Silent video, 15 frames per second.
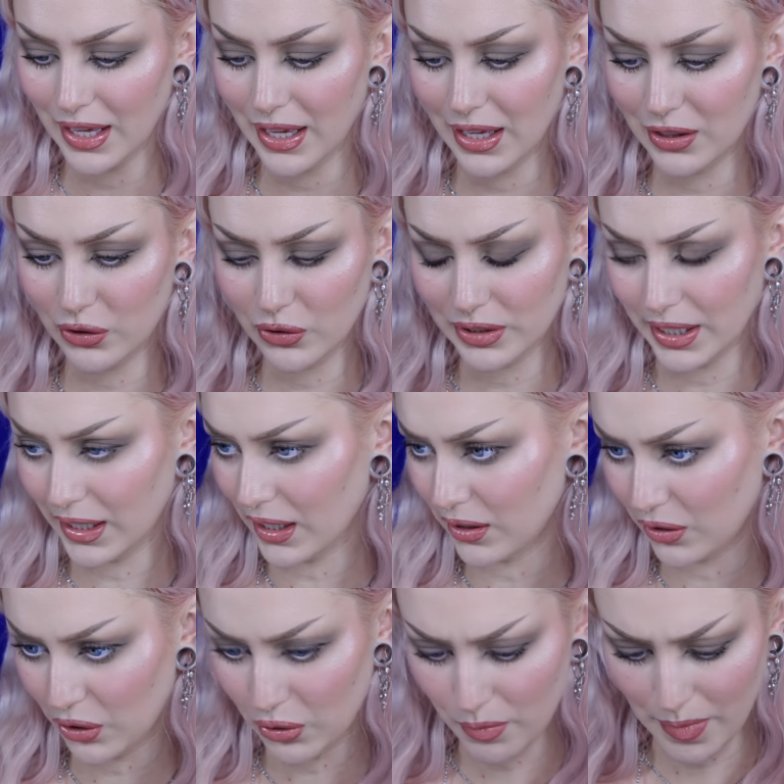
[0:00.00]
it looked like
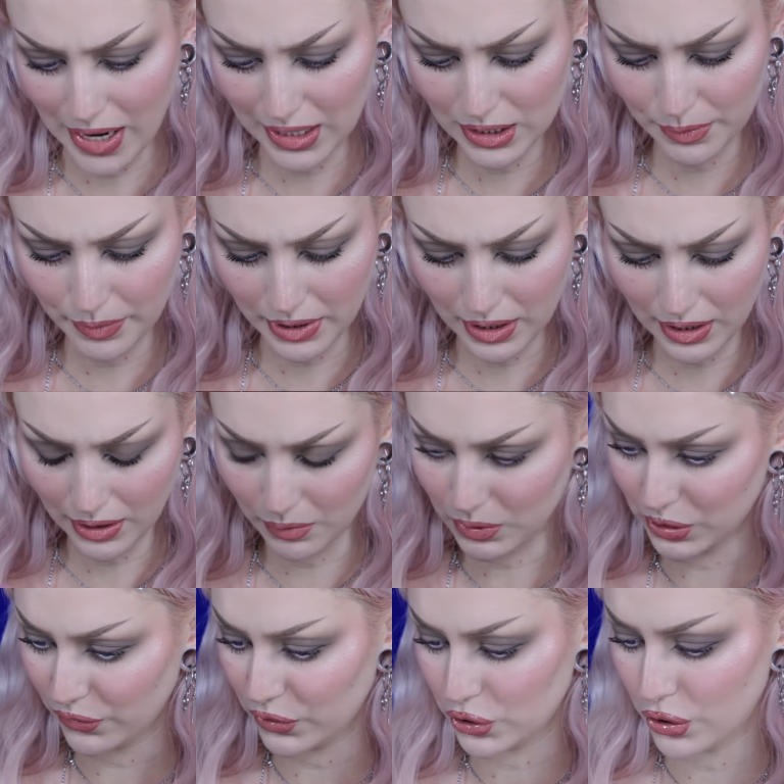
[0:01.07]
it could match but it
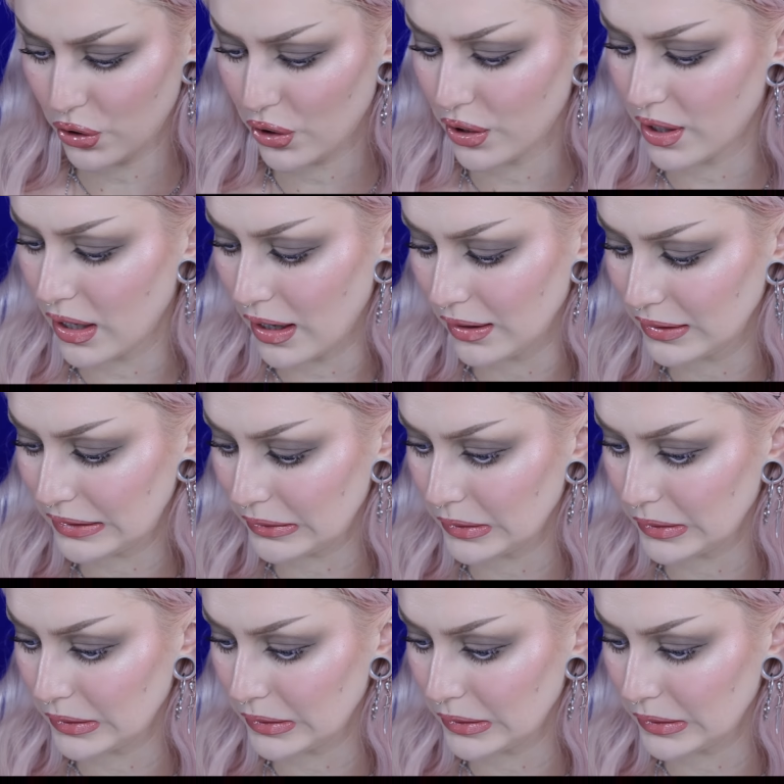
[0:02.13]
was for sure not